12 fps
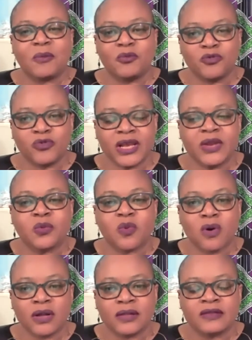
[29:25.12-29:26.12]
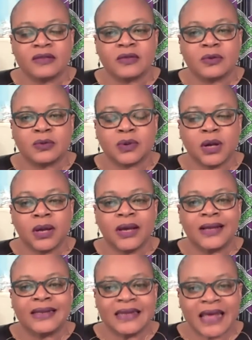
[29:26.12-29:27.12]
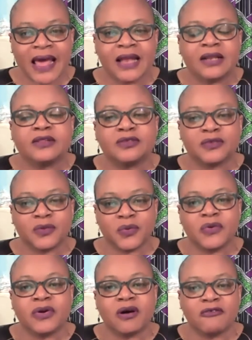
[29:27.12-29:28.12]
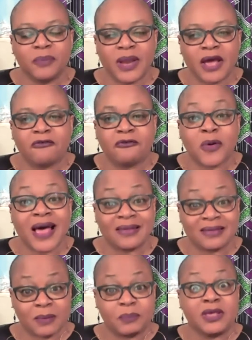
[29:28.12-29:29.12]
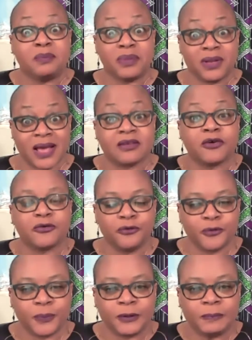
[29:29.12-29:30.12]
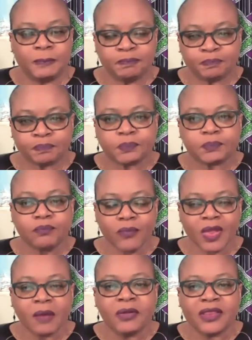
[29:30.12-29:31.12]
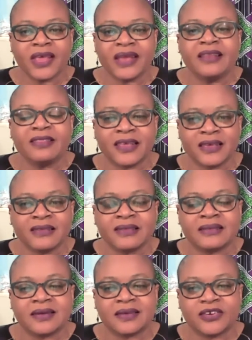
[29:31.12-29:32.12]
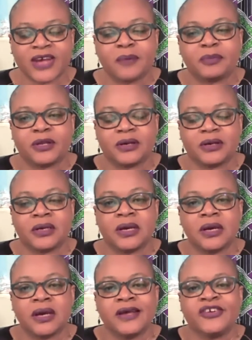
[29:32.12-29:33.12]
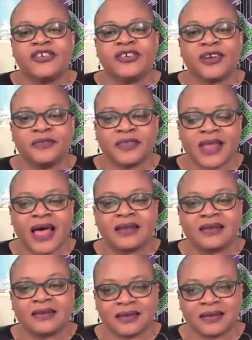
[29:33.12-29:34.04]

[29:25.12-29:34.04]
really wants to tell the story of Black folk as a people, as a group. But then this chapter shifts that